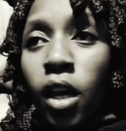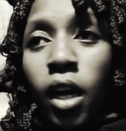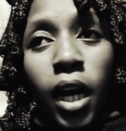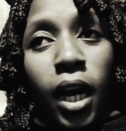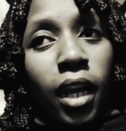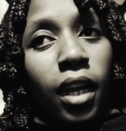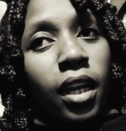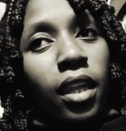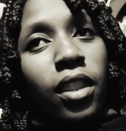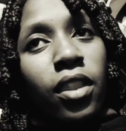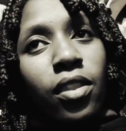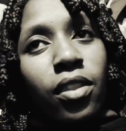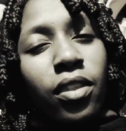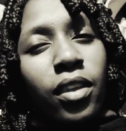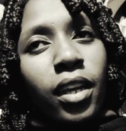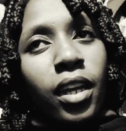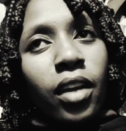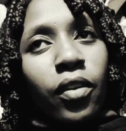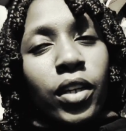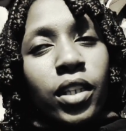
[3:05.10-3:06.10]
another
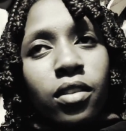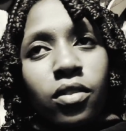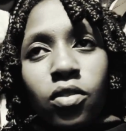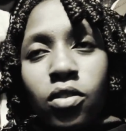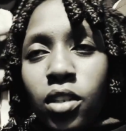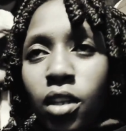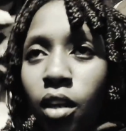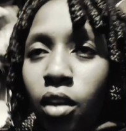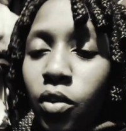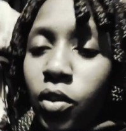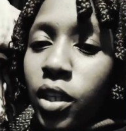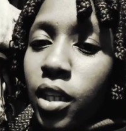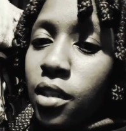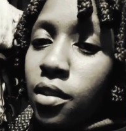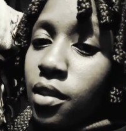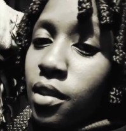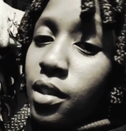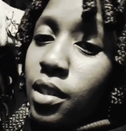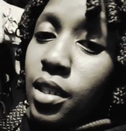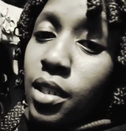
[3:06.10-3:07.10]
thing I wanted to tell you guys
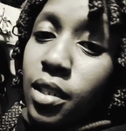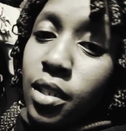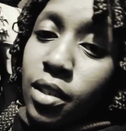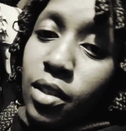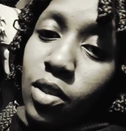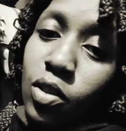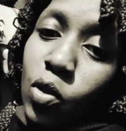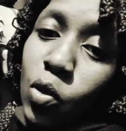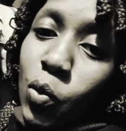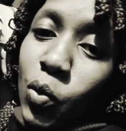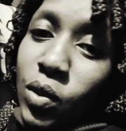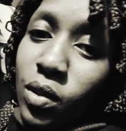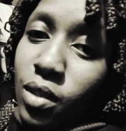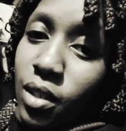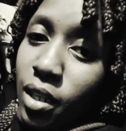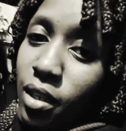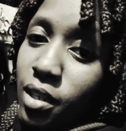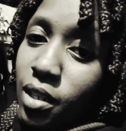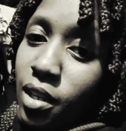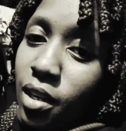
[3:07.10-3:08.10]
is just to
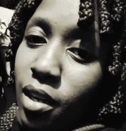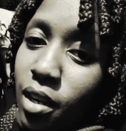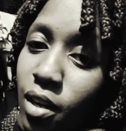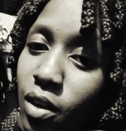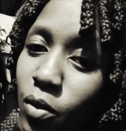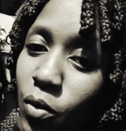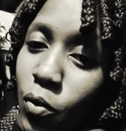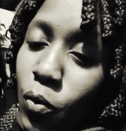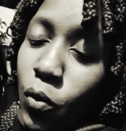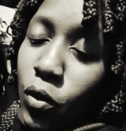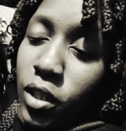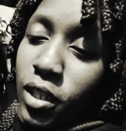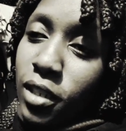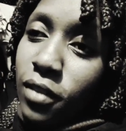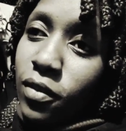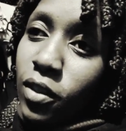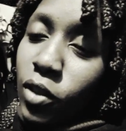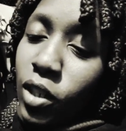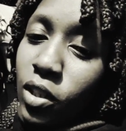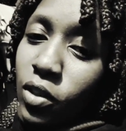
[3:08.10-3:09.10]
start now.
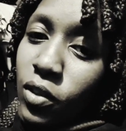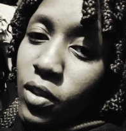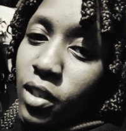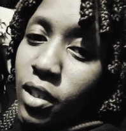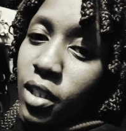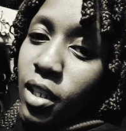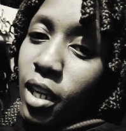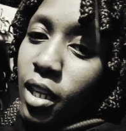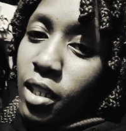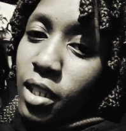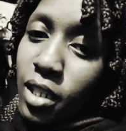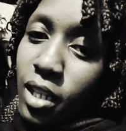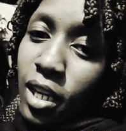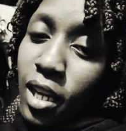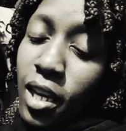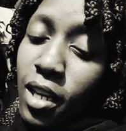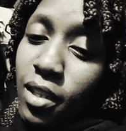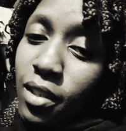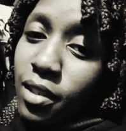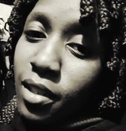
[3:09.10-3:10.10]
Whatever you want to start,
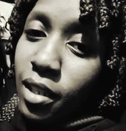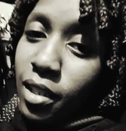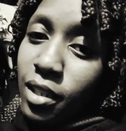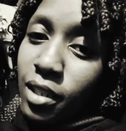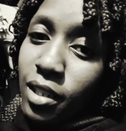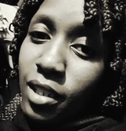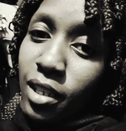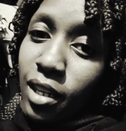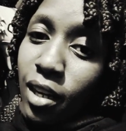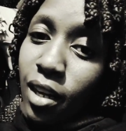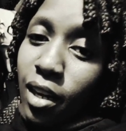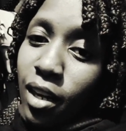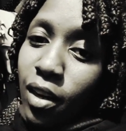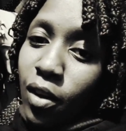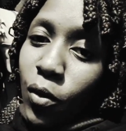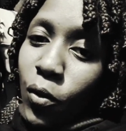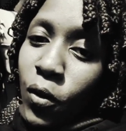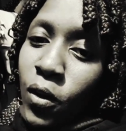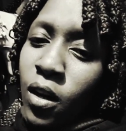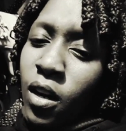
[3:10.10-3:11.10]
start it
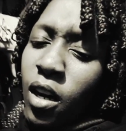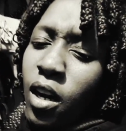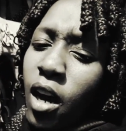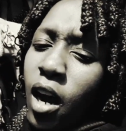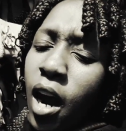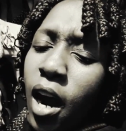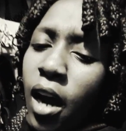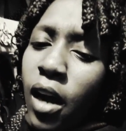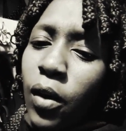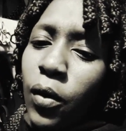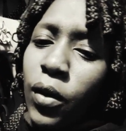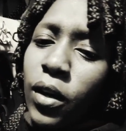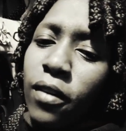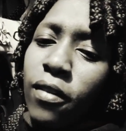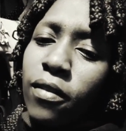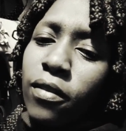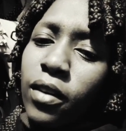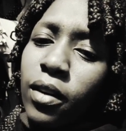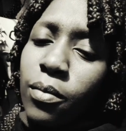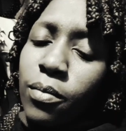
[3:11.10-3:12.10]
now.
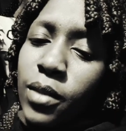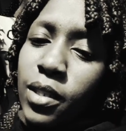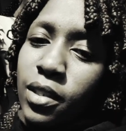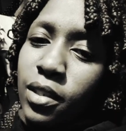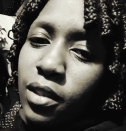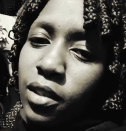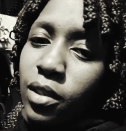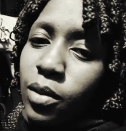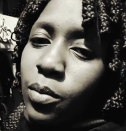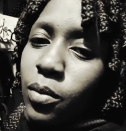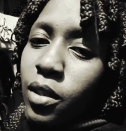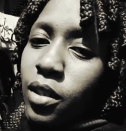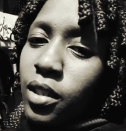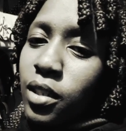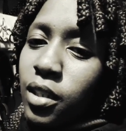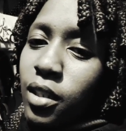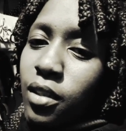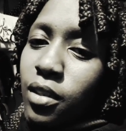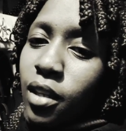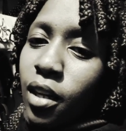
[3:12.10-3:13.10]
However miserable it
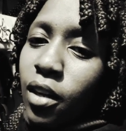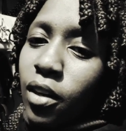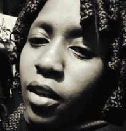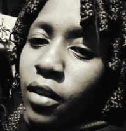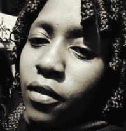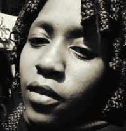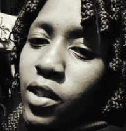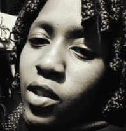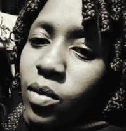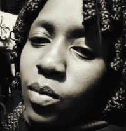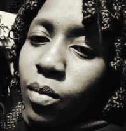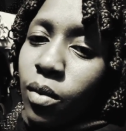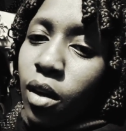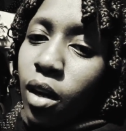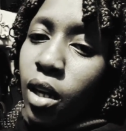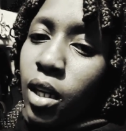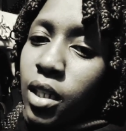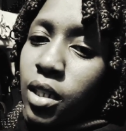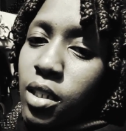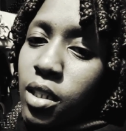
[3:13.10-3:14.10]
is, however small
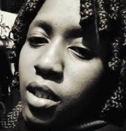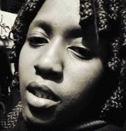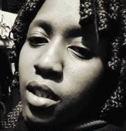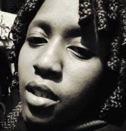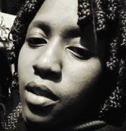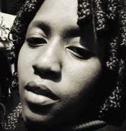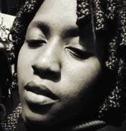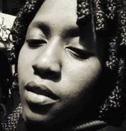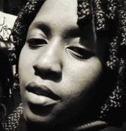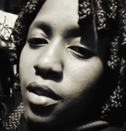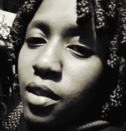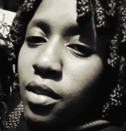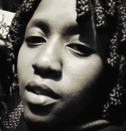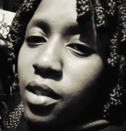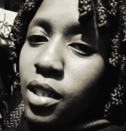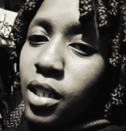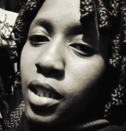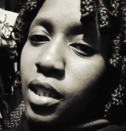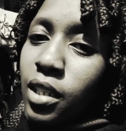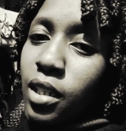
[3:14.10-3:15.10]
it is, just
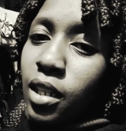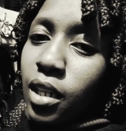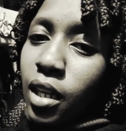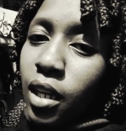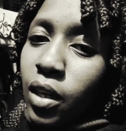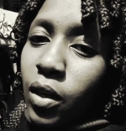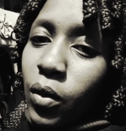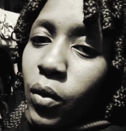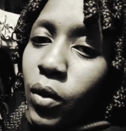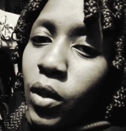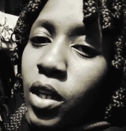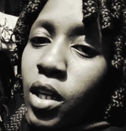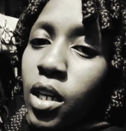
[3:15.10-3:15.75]
start now.